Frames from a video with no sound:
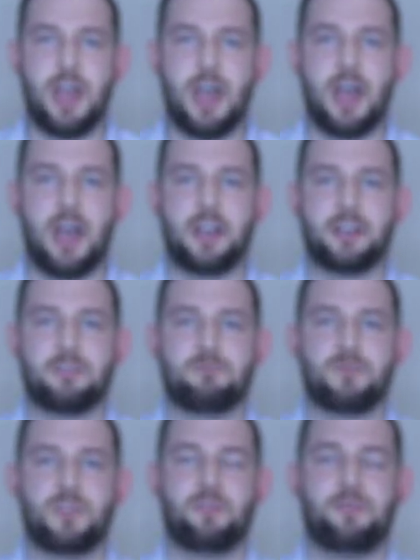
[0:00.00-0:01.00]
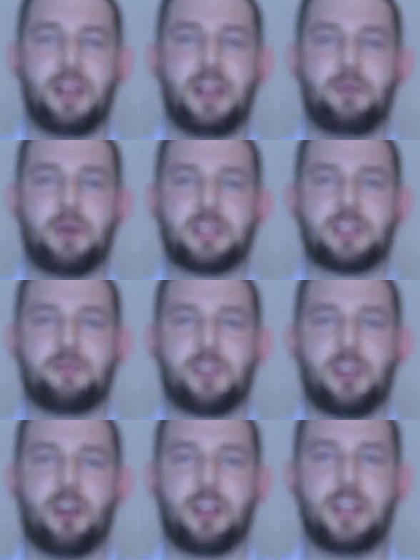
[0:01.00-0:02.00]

and you feel it went something like